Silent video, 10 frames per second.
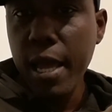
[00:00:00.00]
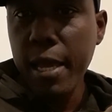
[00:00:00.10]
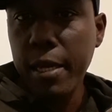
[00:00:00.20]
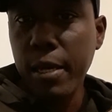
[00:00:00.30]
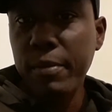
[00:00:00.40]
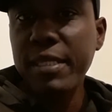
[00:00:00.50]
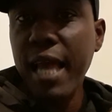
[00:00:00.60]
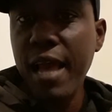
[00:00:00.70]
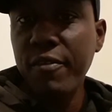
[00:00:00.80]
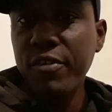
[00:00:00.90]
And it's
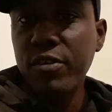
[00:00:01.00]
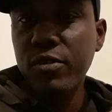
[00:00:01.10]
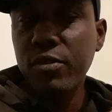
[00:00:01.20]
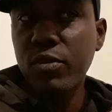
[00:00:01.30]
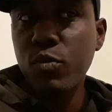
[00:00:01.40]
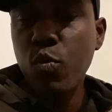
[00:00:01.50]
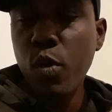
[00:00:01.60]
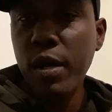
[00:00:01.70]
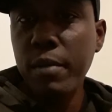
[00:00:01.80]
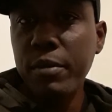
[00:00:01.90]
after
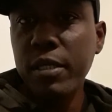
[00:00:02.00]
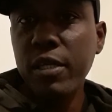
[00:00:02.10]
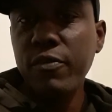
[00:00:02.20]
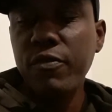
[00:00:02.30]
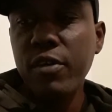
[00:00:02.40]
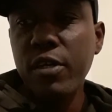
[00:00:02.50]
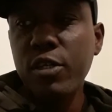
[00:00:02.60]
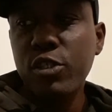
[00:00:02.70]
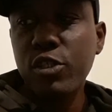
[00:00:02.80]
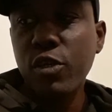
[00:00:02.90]
1, I believe.
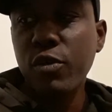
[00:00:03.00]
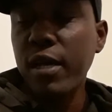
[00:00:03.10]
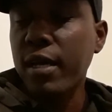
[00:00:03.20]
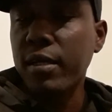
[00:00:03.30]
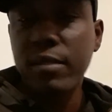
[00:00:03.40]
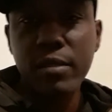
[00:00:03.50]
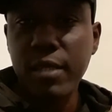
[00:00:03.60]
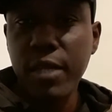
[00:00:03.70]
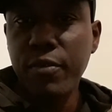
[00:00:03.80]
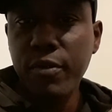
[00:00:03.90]
So, yeah,
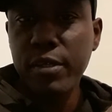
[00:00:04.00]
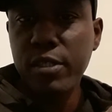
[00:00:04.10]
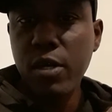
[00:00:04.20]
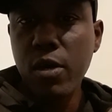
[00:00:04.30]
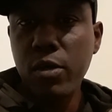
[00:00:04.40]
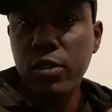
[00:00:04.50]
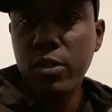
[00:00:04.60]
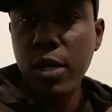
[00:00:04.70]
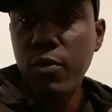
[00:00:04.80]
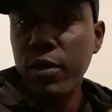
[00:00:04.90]
day 3 is gone.
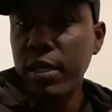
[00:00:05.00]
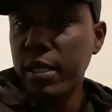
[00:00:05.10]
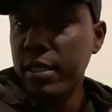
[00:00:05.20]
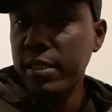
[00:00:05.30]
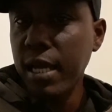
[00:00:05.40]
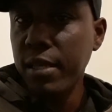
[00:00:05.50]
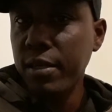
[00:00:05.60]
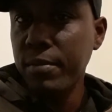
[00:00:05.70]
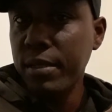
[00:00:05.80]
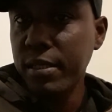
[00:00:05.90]
So, I want to get this out
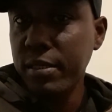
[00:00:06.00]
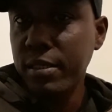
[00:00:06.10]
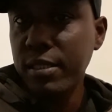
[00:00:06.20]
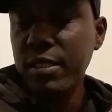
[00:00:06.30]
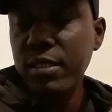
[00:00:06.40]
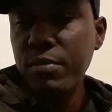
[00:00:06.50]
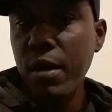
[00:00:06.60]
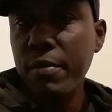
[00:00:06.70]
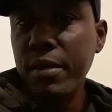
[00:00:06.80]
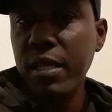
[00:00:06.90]
there because this is
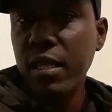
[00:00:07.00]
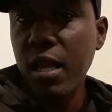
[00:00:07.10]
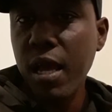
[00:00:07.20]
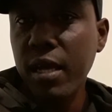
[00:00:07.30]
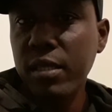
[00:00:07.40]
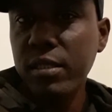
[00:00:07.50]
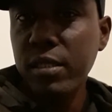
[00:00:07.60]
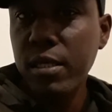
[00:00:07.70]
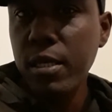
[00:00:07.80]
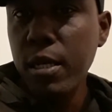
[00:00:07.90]
probably the last
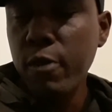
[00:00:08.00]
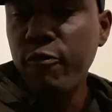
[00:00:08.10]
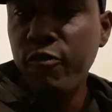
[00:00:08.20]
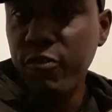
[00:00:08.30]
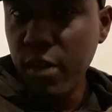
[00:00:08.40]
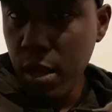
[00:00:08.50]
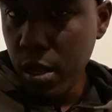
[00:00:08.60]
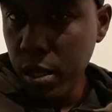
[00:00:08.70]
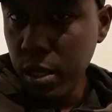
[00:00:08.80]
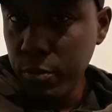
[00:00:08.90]

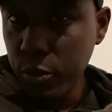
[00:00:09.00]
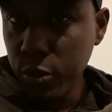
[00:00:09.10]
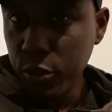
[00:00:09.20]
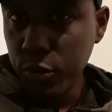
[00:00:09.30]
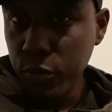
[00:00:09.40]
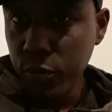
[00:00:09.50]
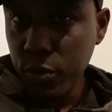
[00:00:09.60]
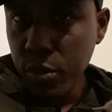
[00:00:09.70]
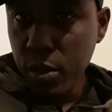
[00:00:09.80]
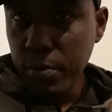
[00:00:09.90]
vlog I'm going to do
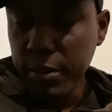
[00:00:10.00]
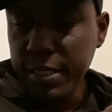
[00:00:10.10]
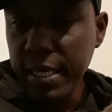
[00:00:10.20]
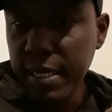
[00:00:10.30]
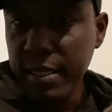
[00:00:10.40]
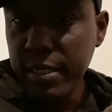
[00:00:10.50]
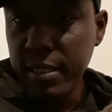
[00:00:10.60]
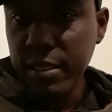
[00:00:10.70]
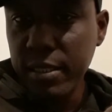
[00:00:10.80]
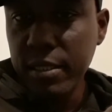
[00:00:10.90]
pertaining
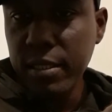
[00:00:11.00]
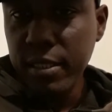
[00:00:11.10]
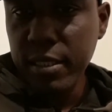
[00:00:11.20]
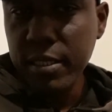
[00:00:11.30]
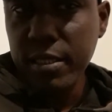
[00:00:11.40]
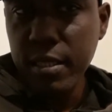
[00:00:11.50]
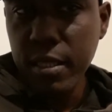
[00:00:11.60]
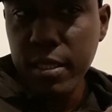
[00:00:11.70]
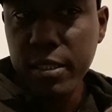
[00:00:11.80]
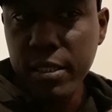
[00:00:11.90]
to this
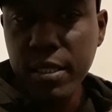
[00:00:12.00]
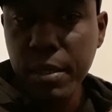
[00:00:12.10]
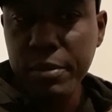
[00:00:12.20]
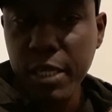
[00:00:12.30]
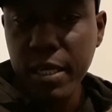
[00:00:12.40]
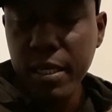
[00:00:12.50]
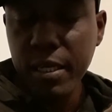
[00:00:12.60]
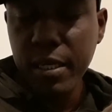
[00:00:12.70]
subject.